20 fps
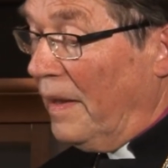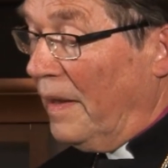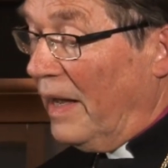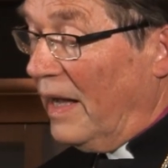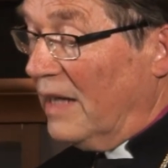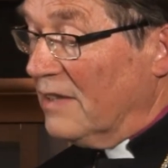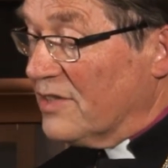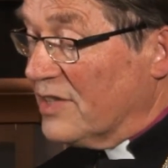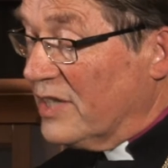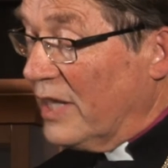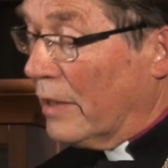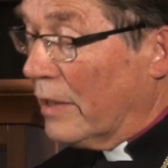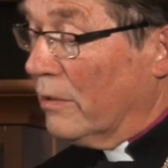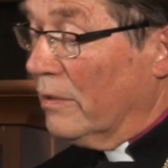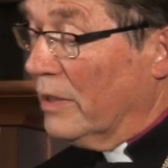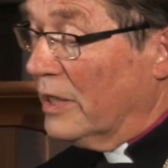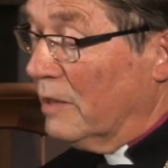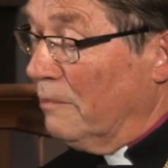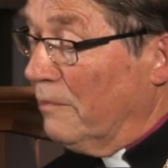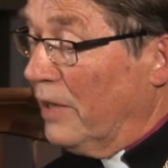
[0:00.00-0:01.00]
and
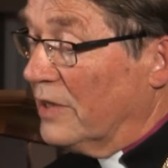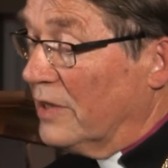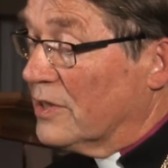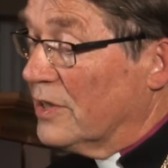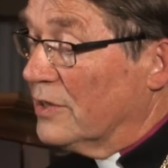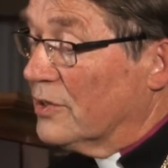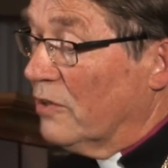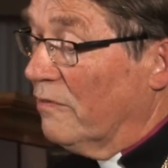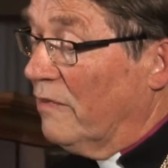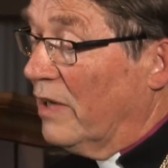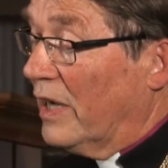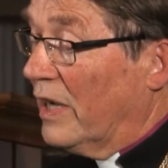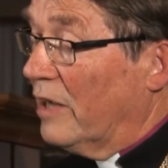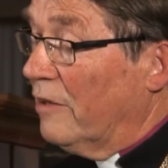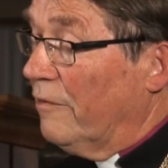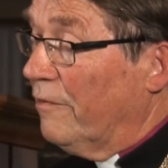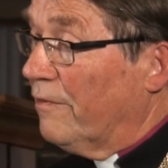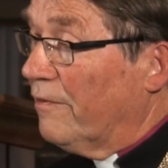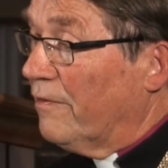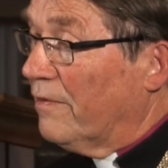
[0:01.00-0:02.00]
secular dimensions of
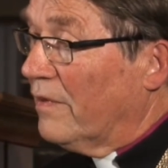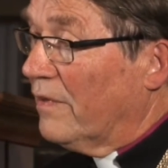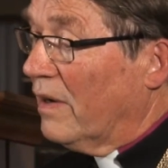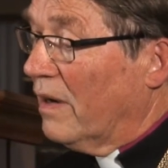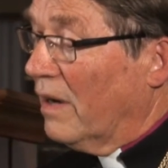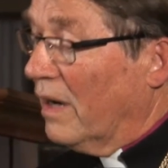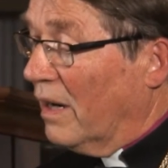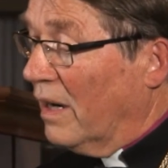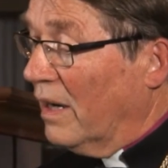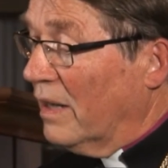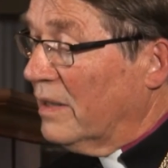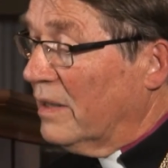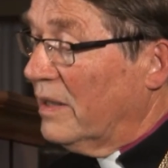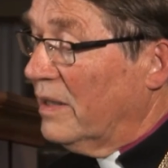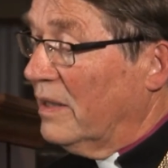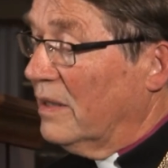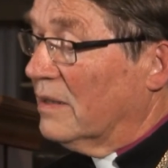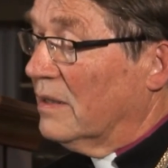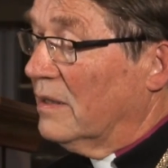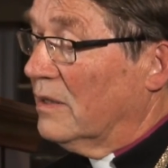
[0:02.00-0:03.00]
life are
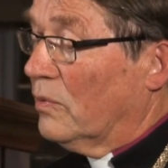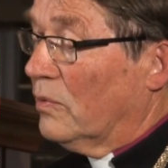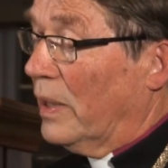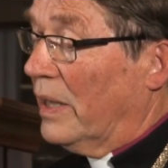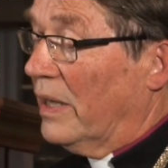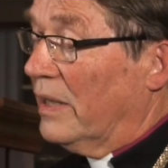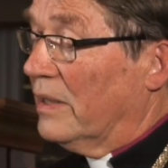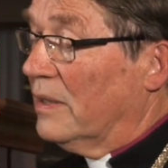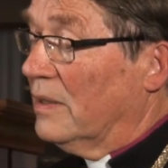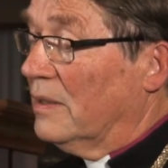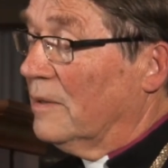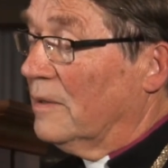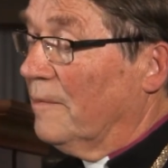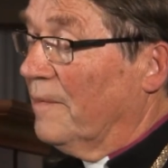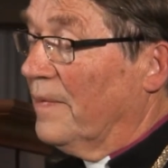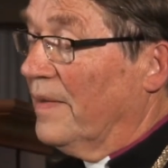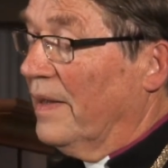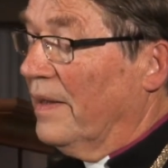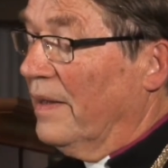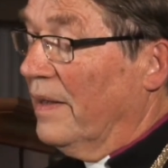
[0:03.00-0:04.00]
intertwined,
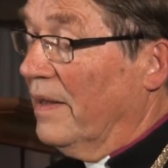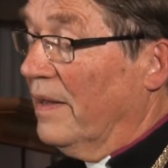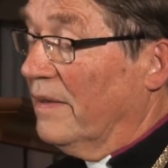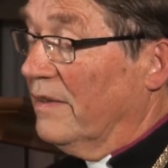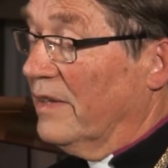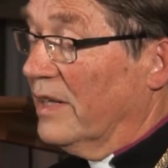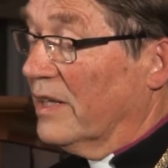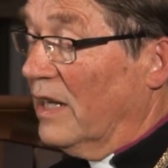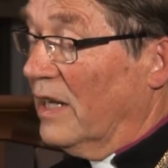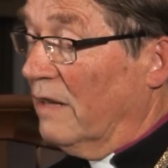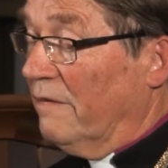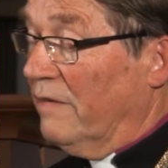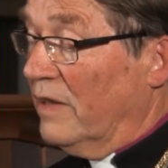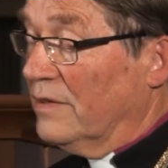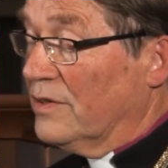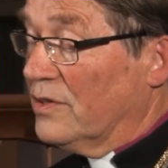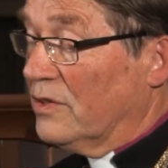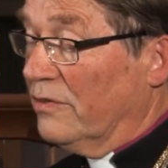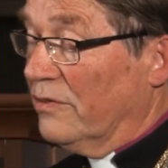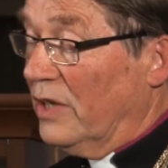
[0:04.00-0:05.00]
the
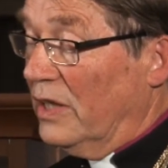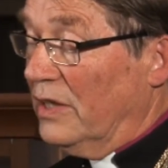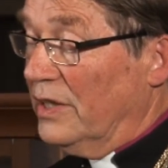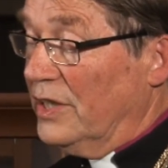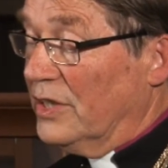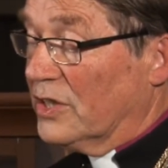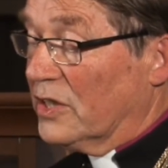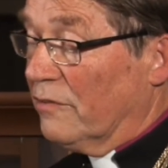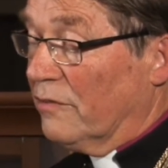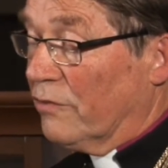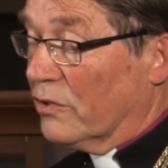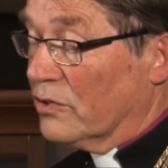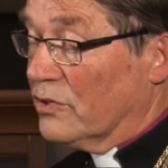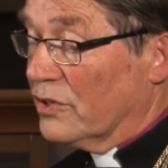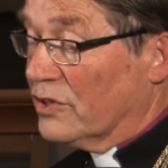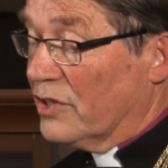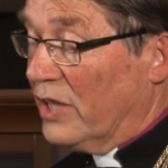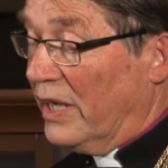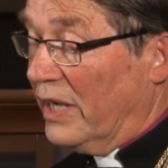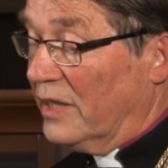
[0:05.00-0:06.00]
relevance of religion for
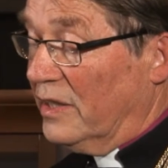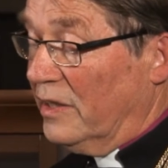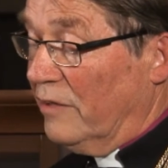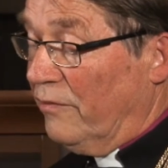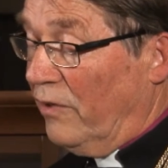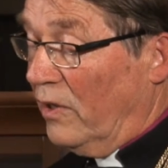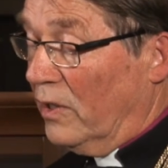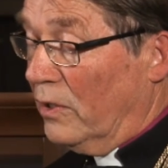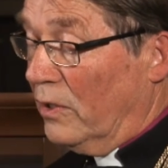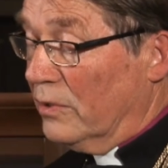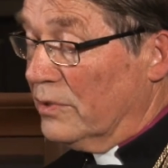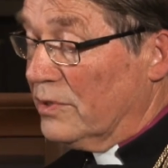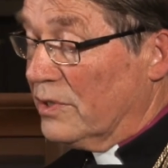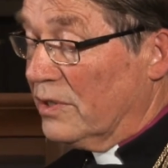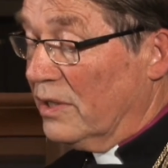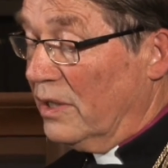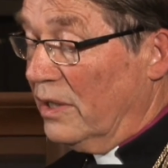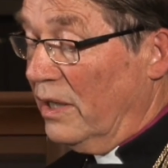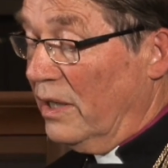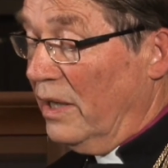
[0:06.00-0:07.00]
society follows,